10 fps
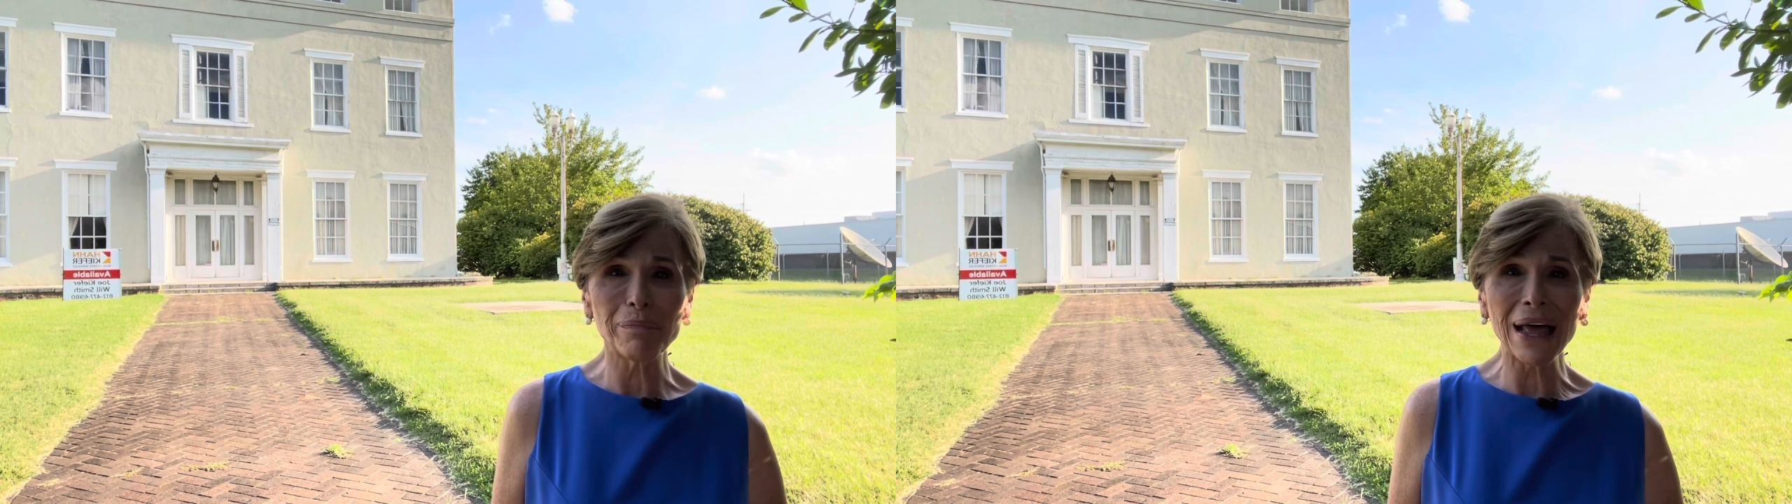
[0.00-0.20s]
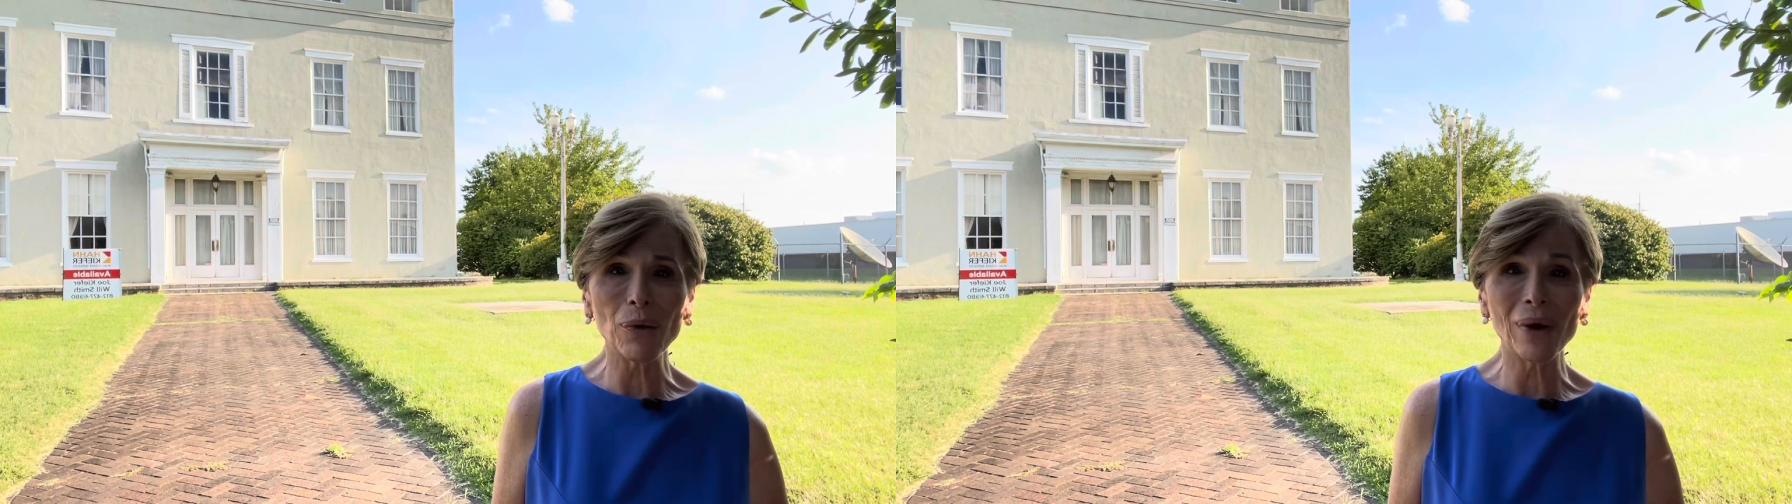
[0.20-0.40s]

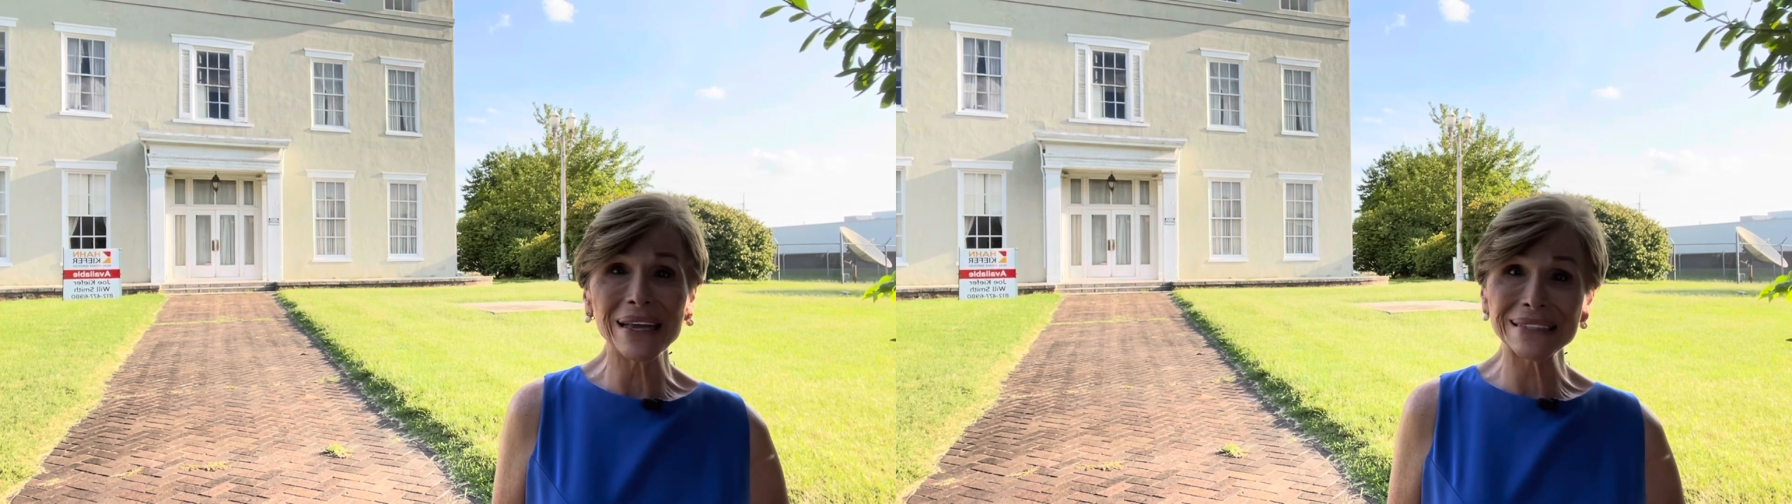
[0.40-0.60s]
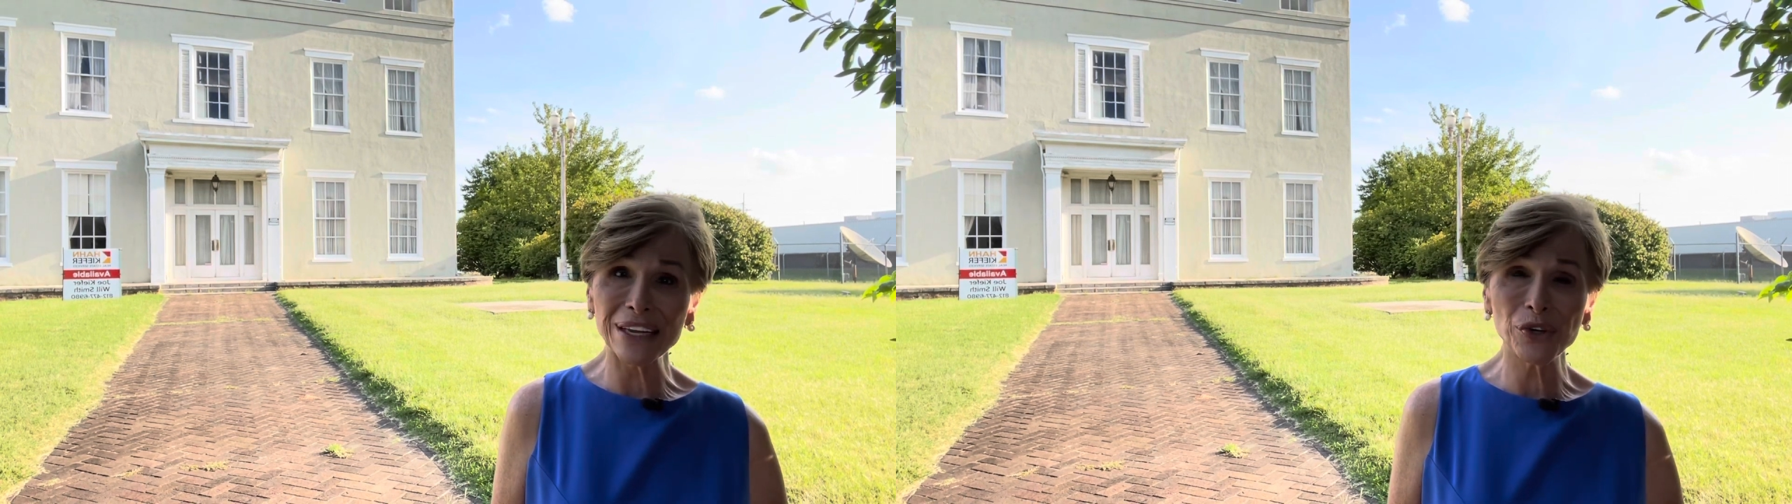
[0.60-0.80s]

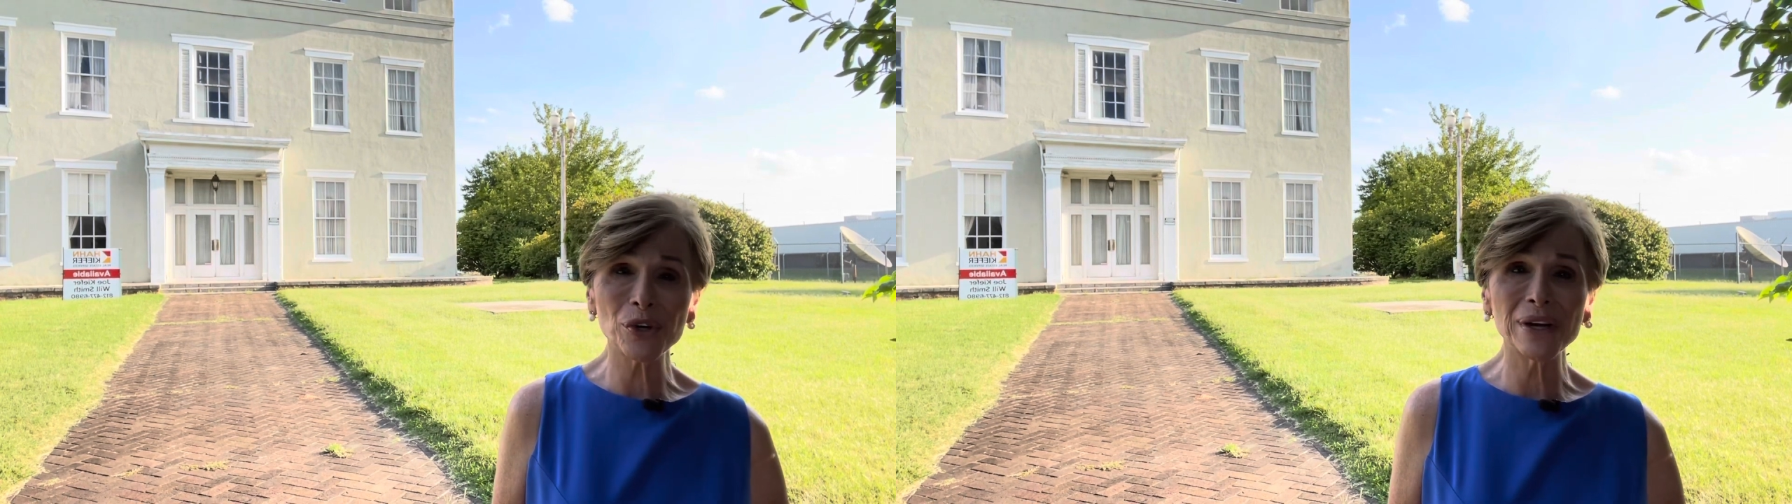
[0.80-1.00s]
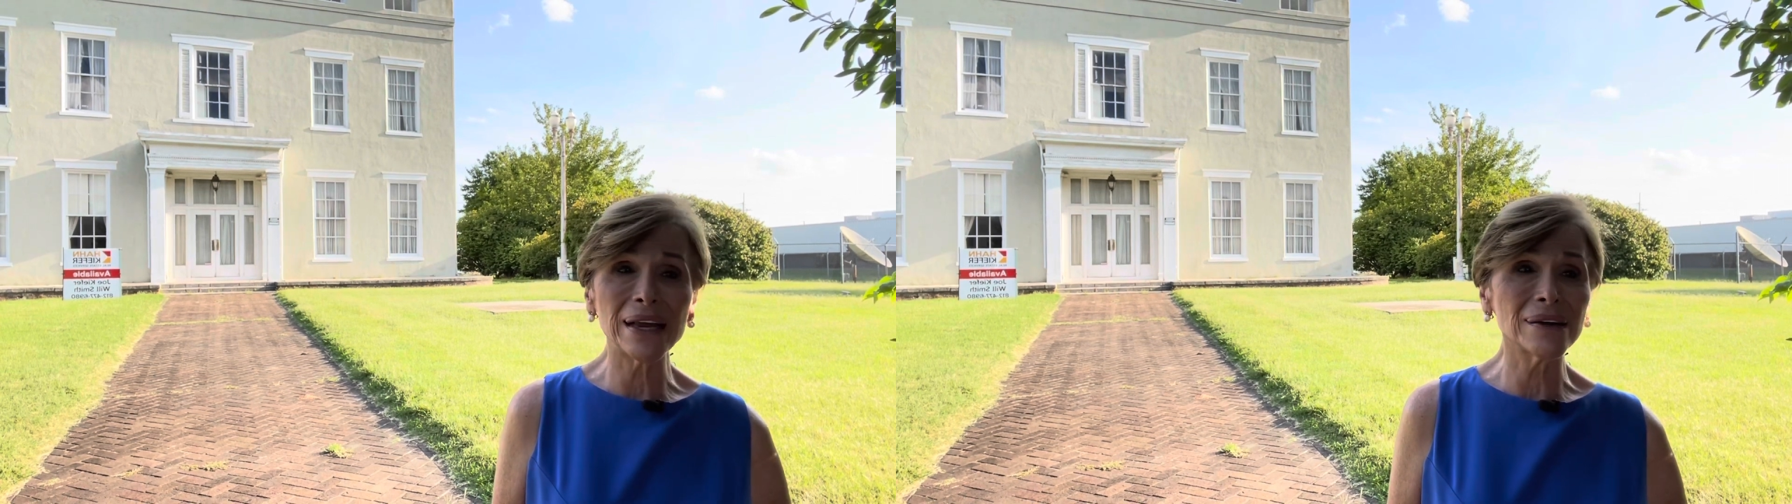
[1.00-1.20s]
byways in
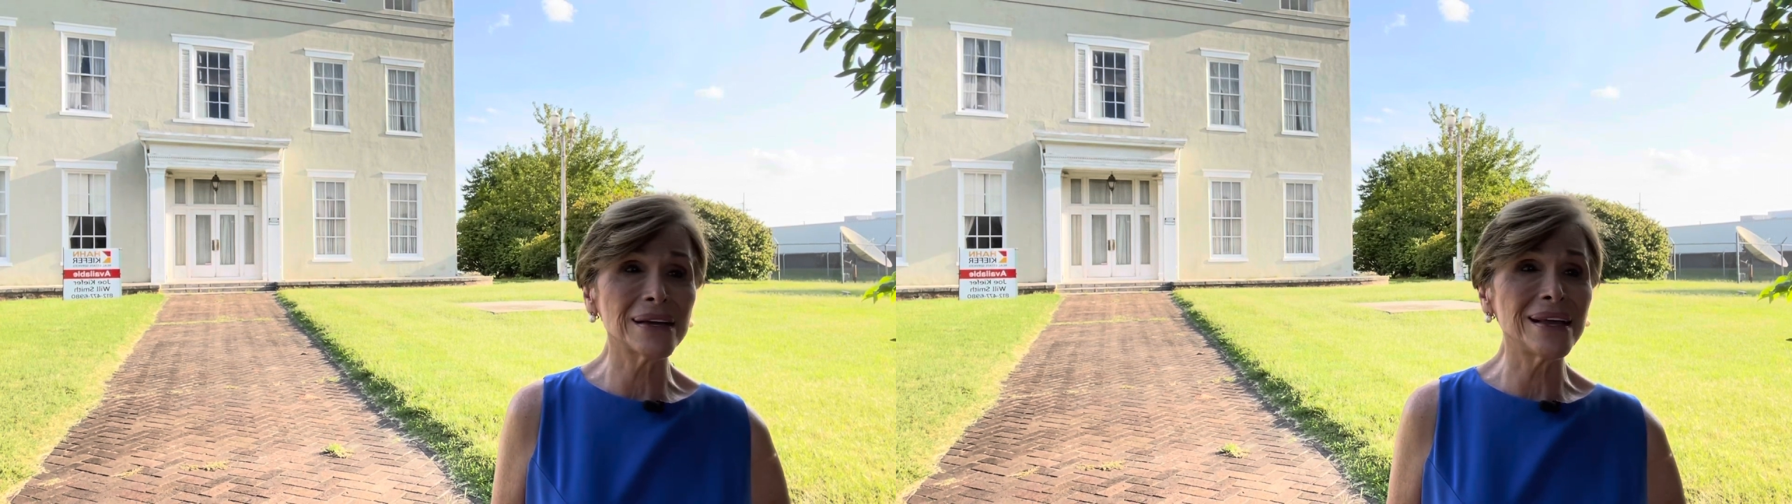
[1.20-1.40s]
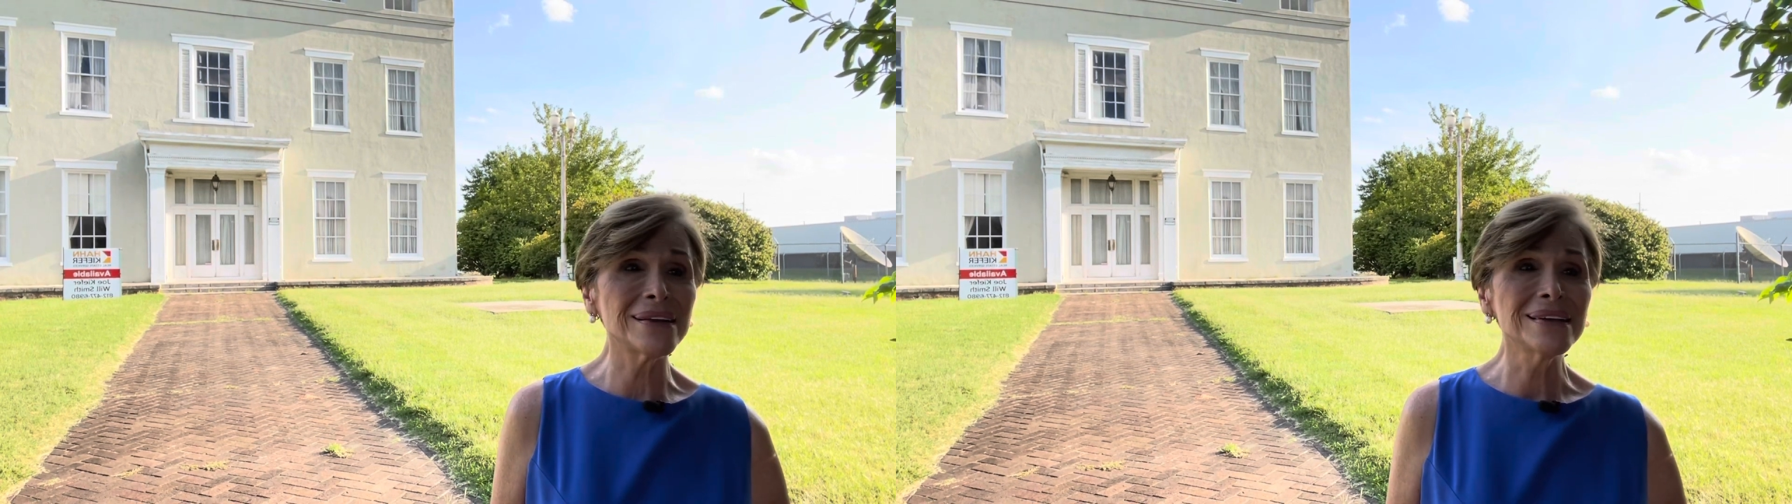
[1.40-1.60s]
your
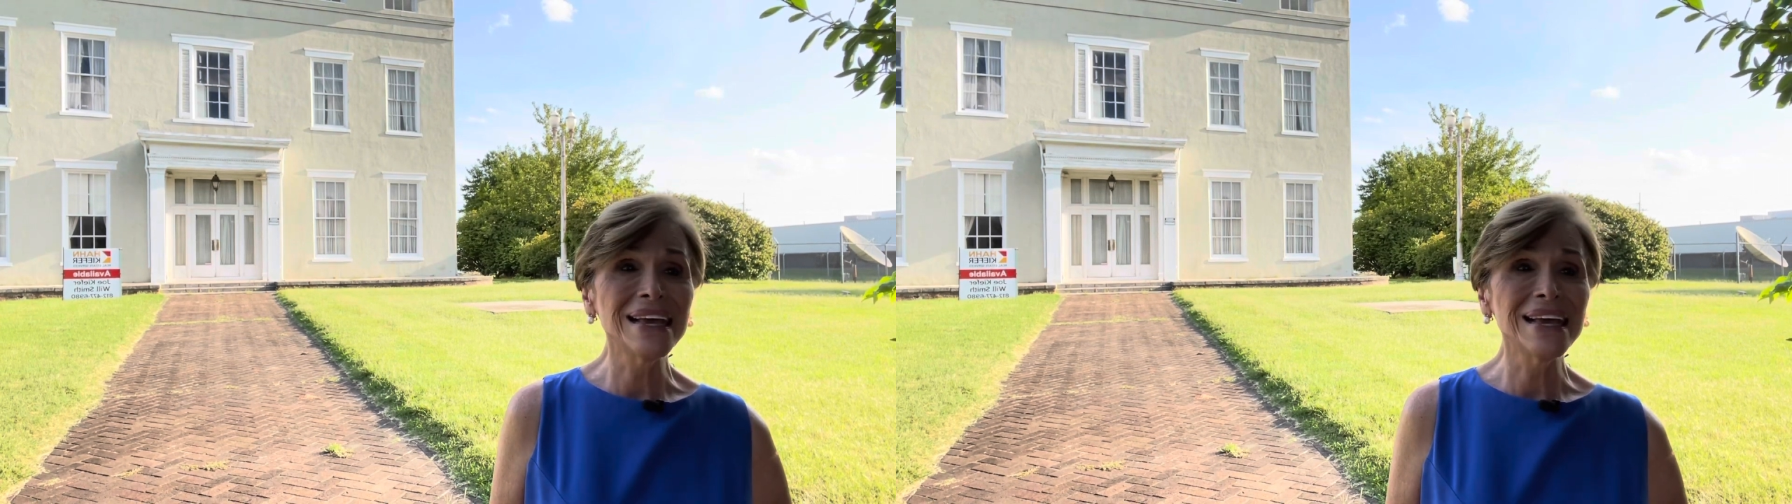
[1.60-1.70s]
area